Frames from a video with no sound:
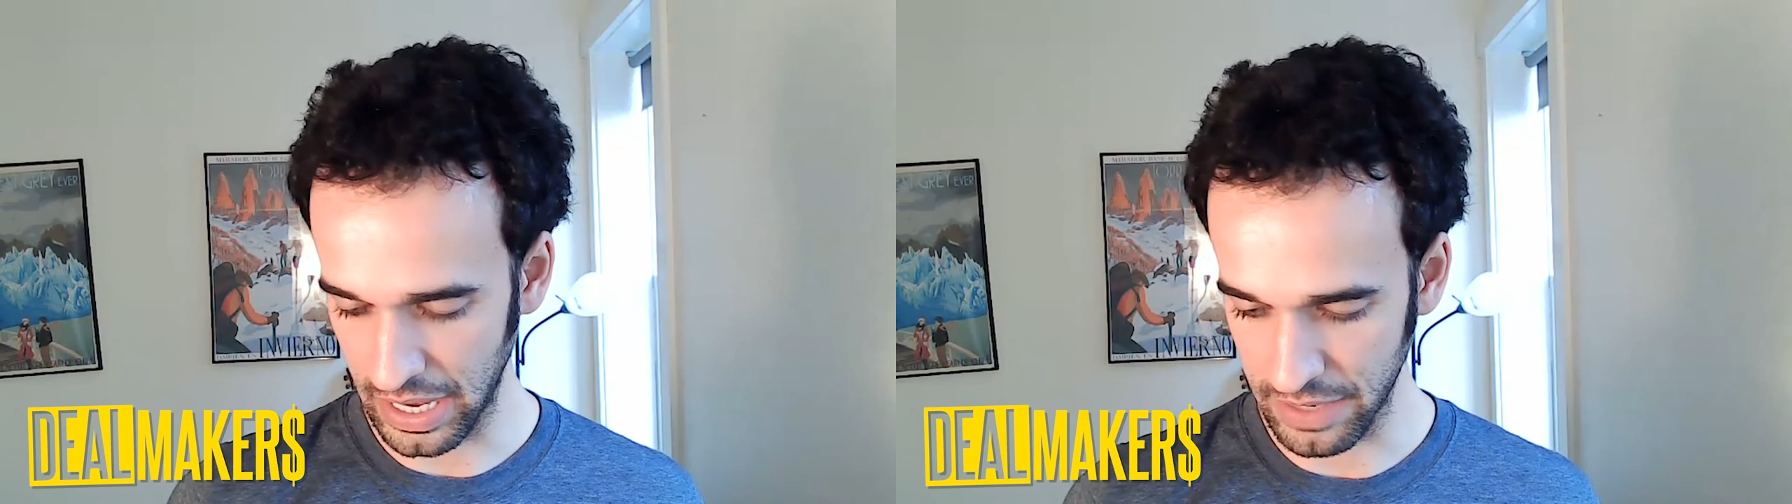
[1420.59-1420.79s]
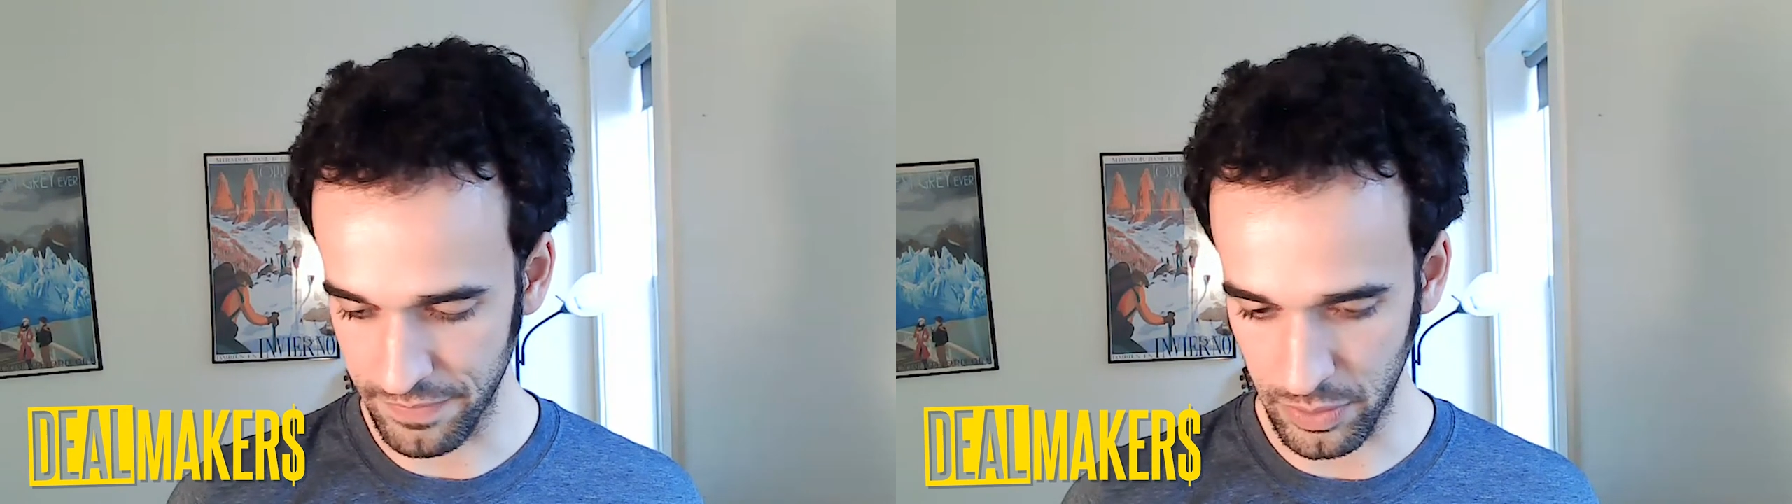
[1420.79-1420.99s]

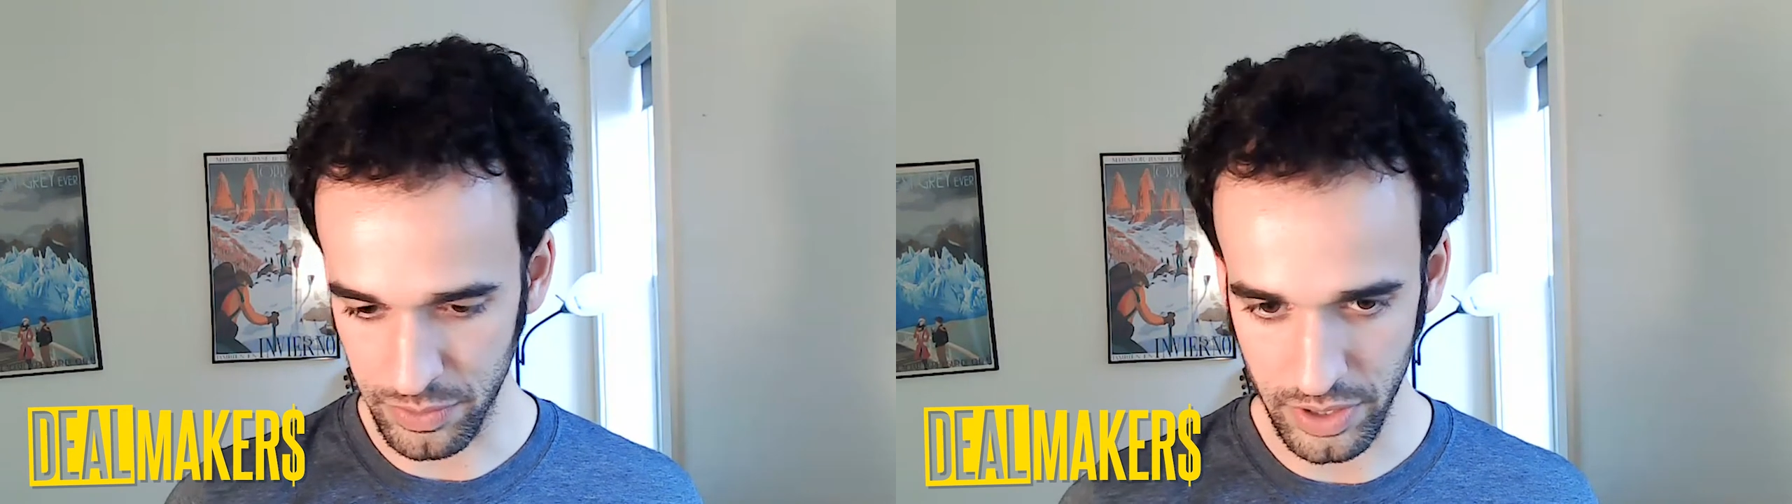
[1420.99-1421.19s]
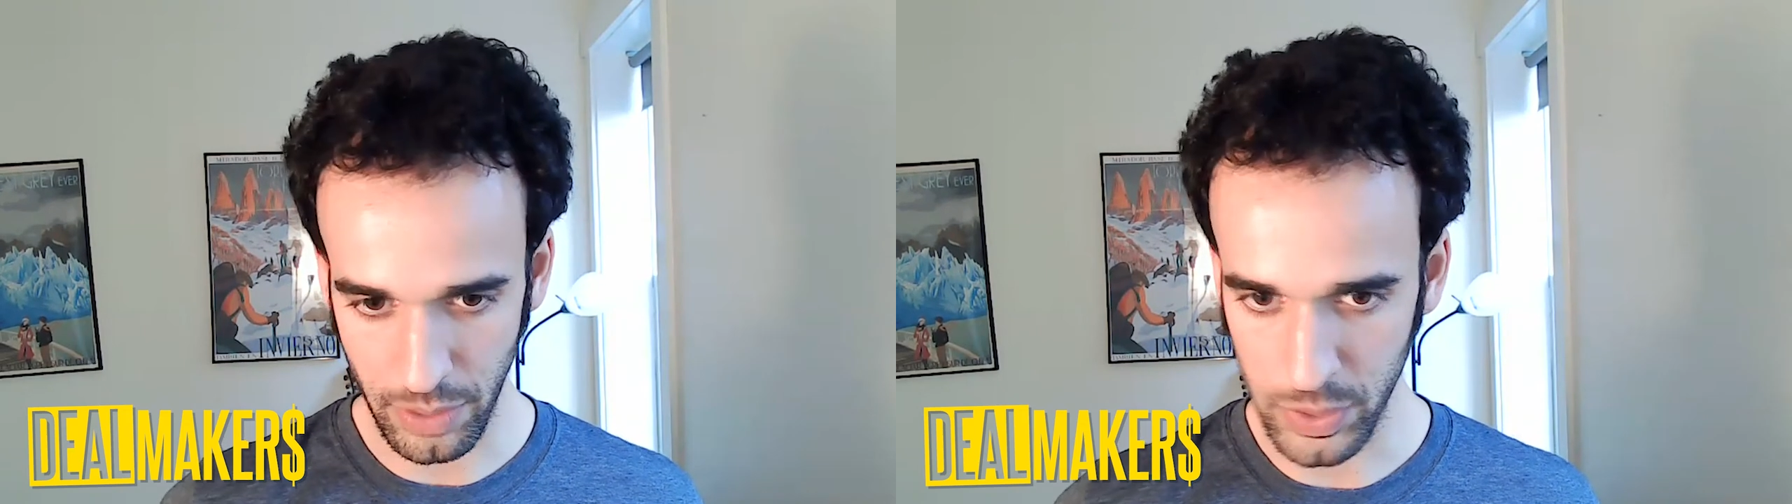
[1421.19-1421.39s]
any
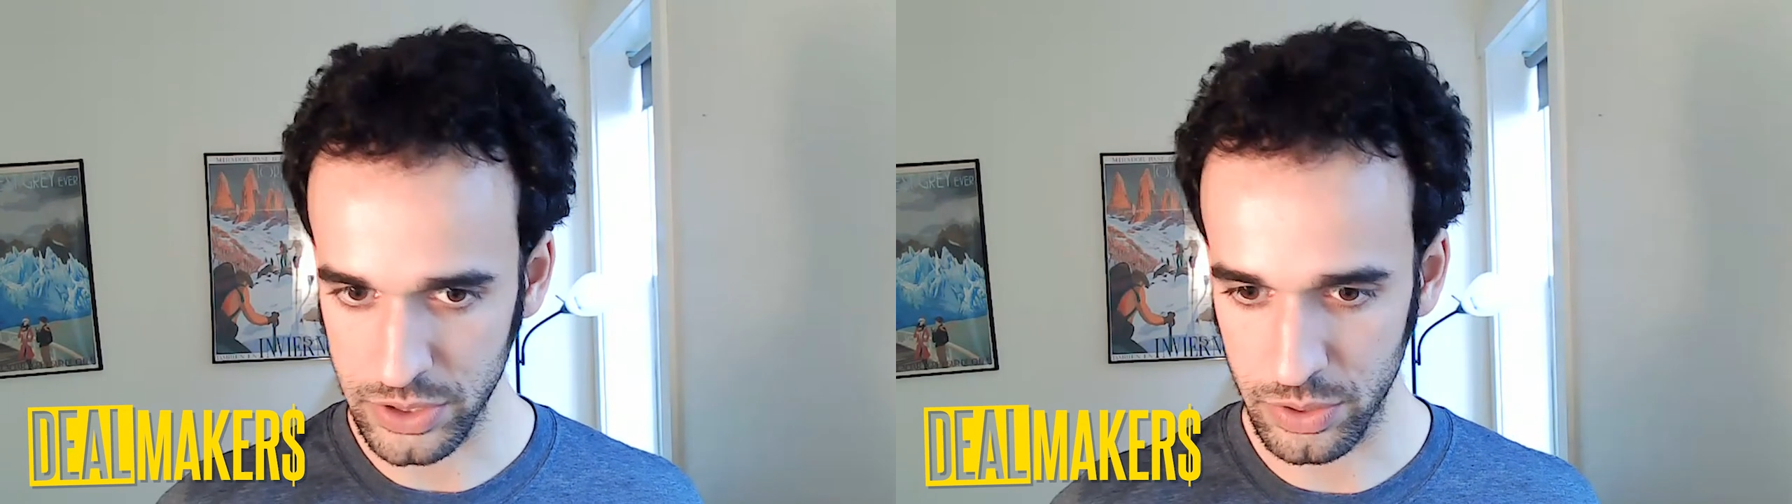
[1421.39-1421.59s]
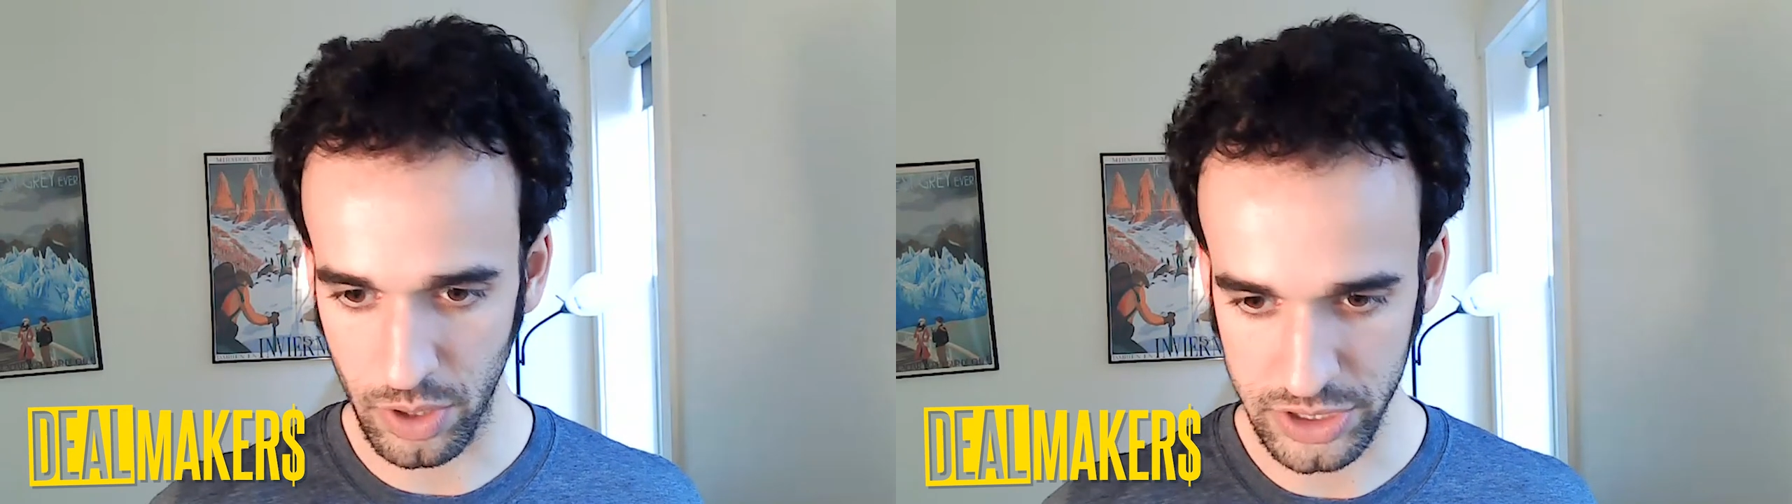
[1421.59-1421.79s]
founder that wants
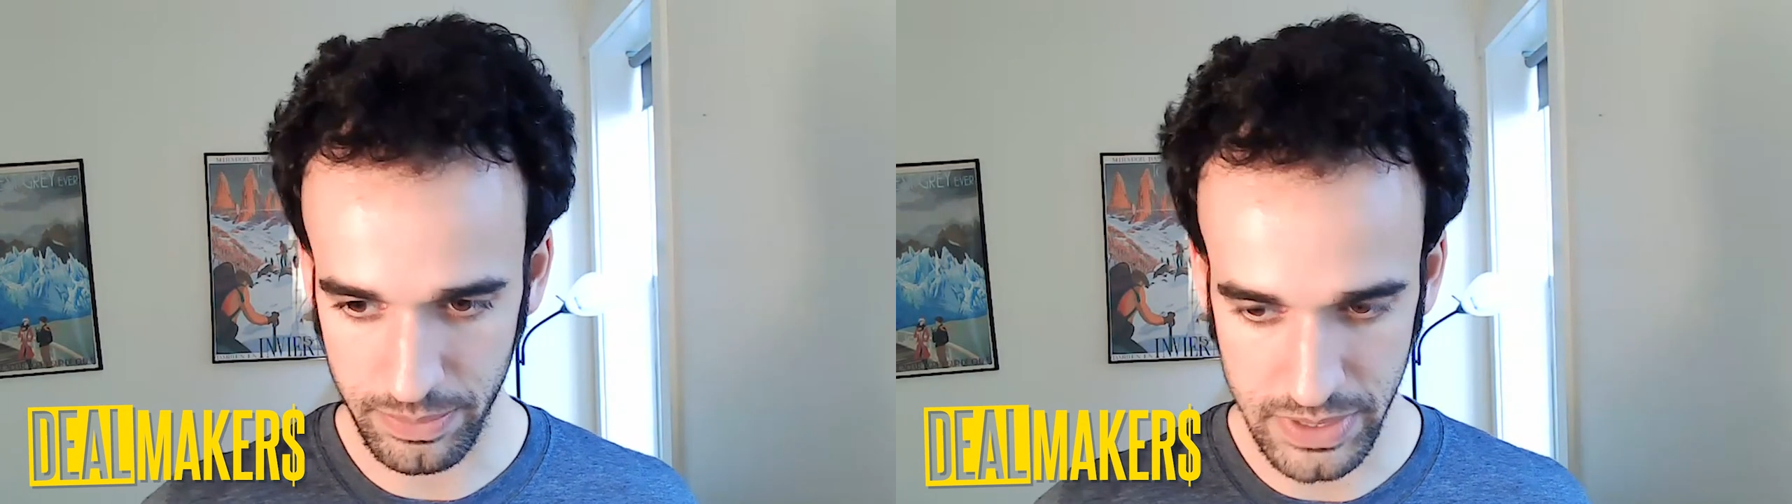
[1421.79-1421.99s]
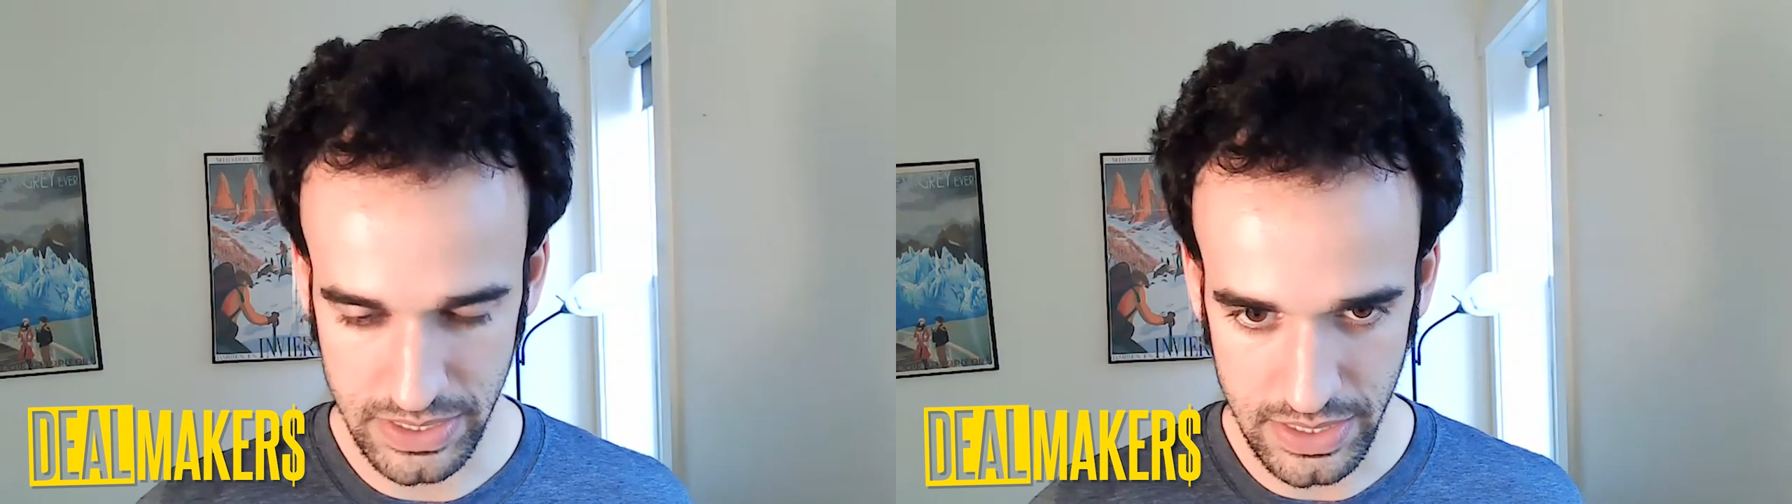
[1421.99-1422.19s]
to launch a
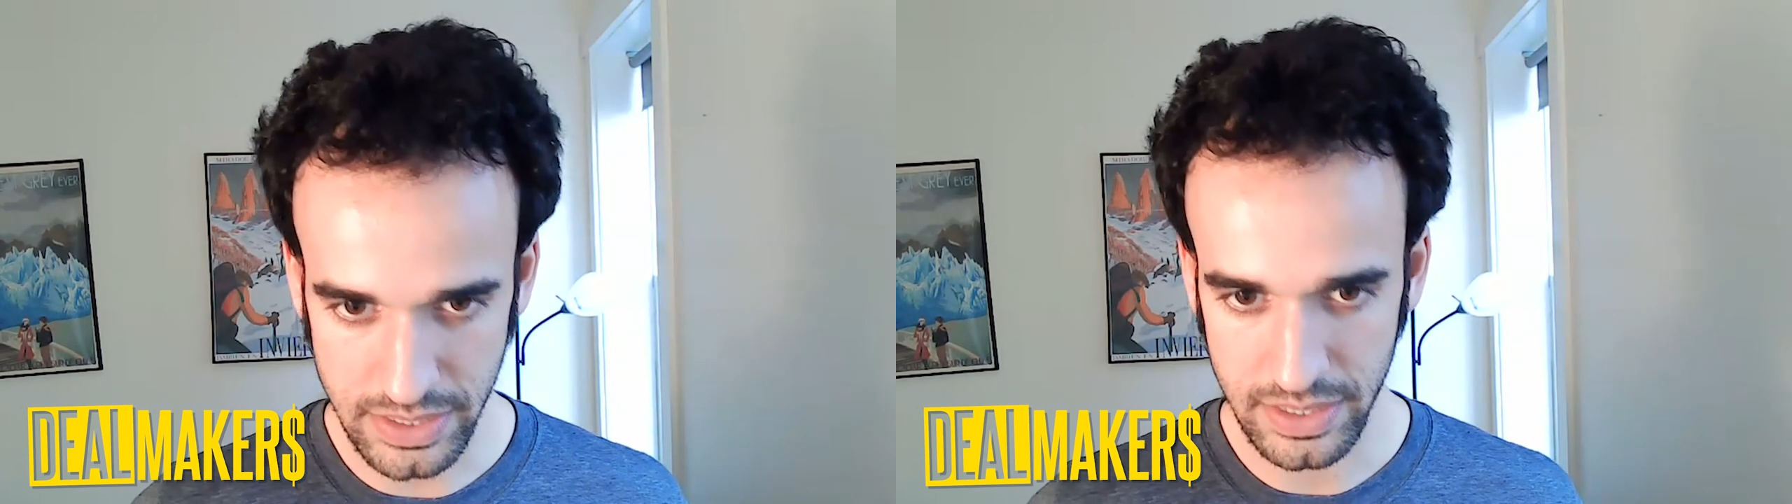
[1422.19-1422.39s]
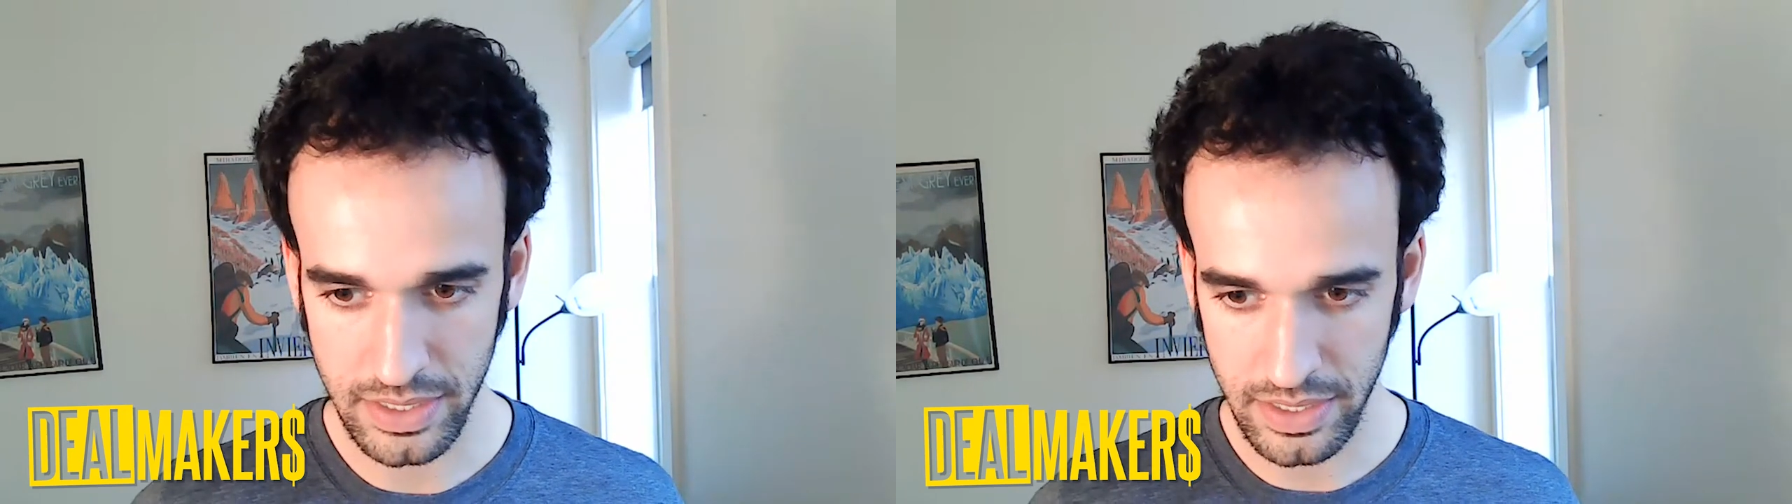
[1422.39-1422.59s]

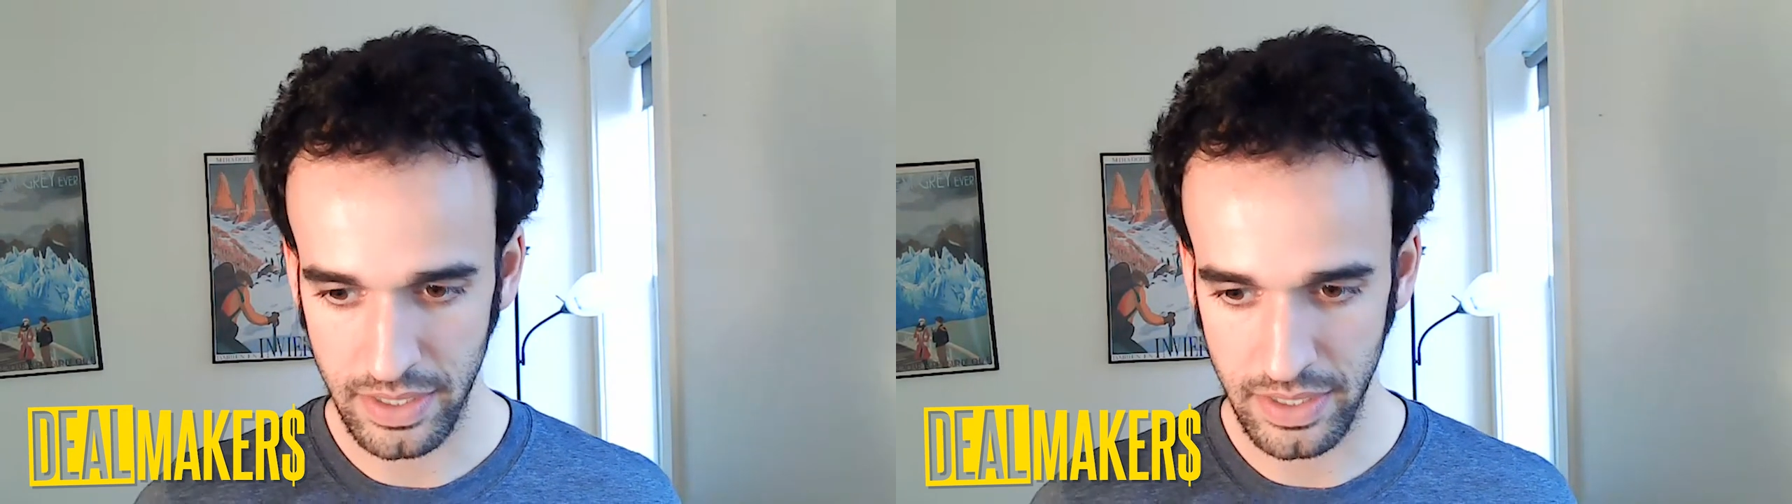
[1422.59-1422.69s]
business